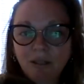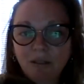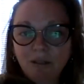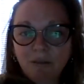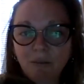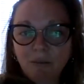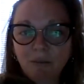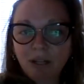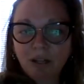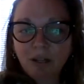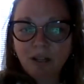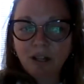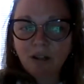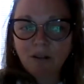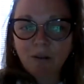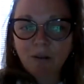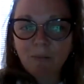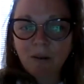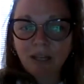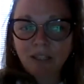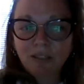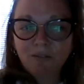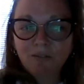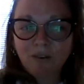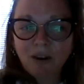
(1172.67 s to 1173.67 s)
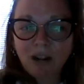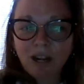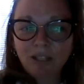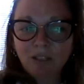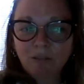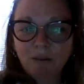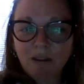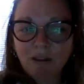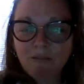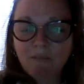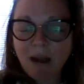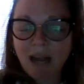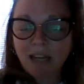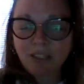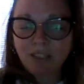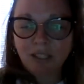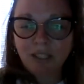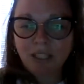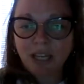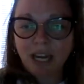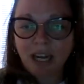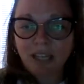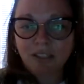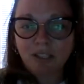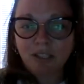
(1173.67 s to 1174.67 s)
whether they're the best friends. We have matching
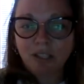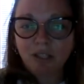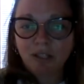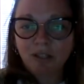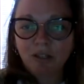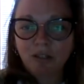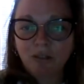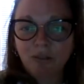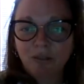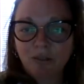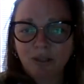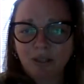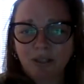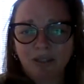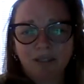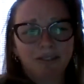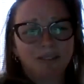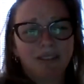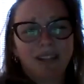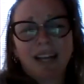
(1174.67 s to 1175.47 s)
tattoos.